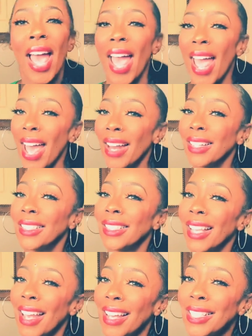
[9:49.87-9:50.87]
And
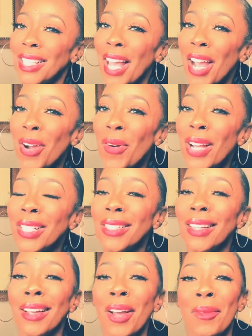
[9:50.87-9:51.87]
to answer that
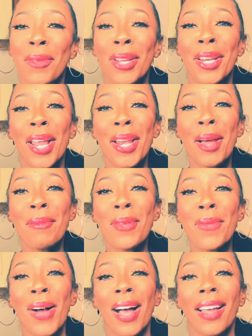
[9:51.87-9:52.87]
question, coming in at number 1